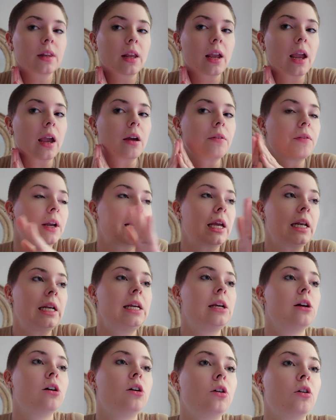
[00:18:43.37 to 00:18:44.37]
if it could
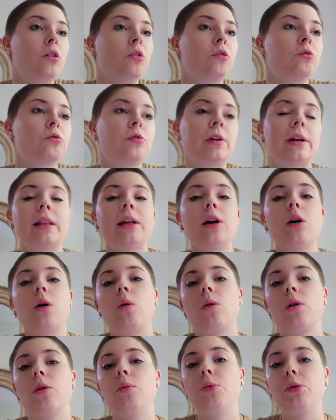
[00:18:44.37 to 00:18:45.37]
heal really
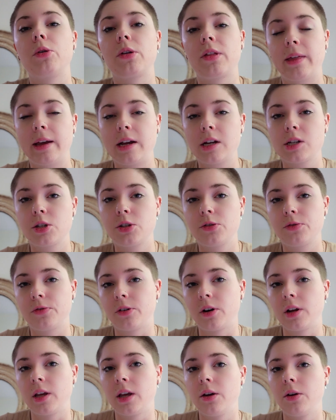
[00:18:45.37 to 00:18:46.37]
horrible things
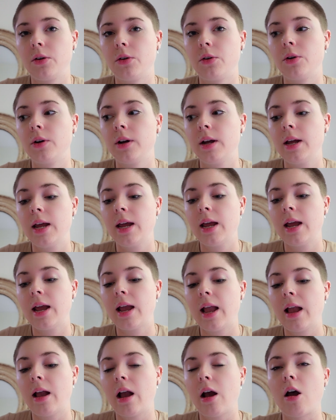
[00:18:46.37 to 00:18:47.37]
for you,
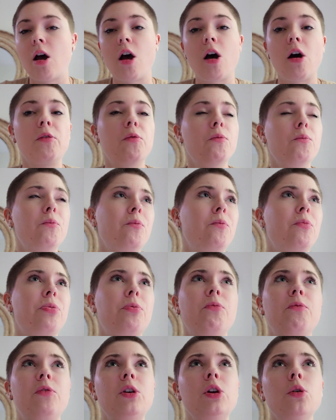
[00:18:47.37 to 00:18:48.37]
a
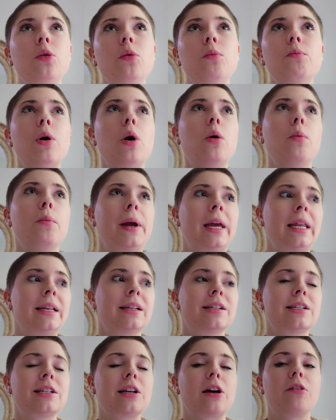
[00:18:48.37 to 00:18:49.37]
few
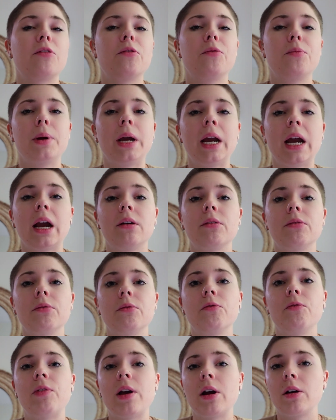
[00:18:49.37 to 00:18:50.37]
moments of being
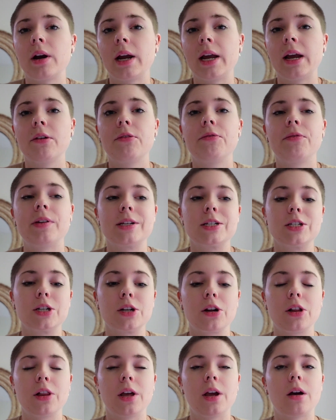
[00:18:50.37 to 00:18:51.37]
very
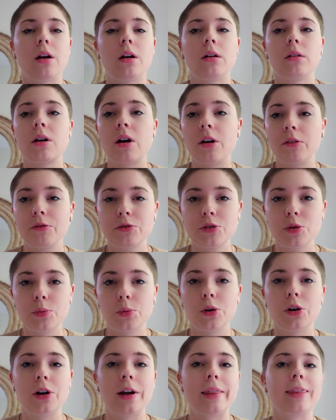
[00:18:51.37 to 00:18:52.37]
physically
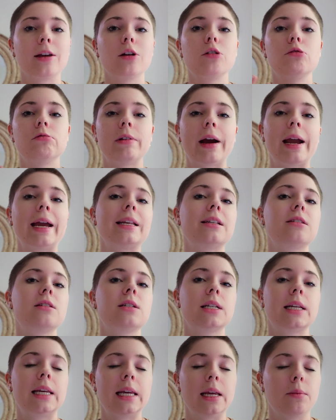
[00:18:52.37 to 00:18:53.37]
uncomfortable in the grand
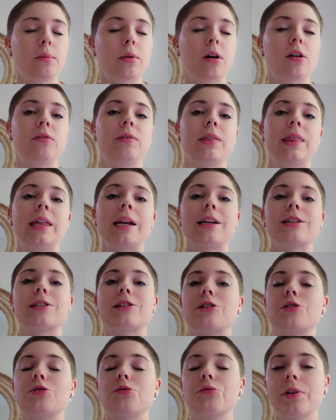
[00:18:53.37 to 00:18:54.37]
scheme of things
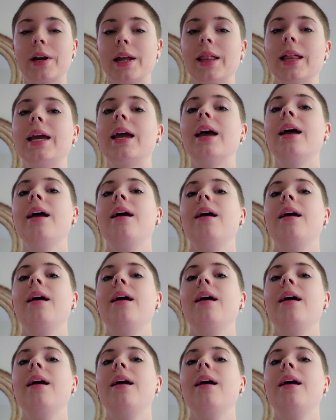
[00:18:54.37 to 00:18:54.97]
is really